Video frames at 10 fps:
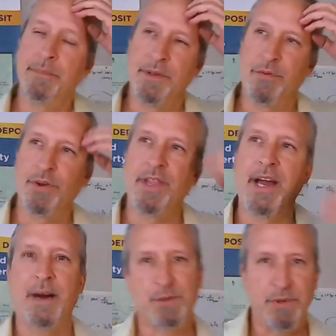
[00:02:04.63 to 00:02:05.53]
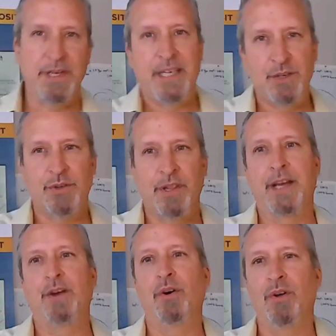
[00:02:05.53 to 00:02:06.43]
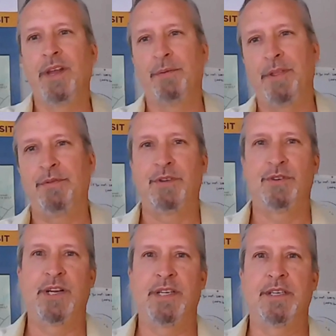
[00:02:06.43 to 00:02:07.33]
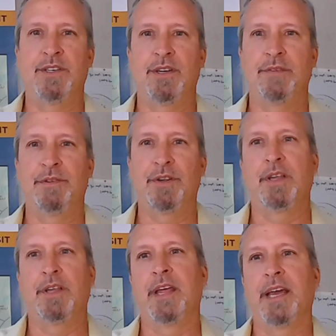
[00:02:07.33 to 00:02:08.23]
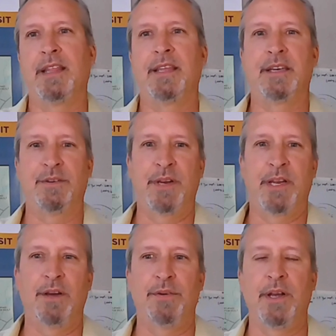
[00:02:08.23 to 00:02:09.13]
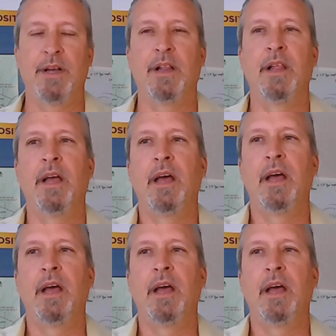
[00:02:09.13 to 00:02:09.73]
I, before that I was with Detour Lake Gold. I went through the transition of Kirkland Lake and then to Agnico Eagle.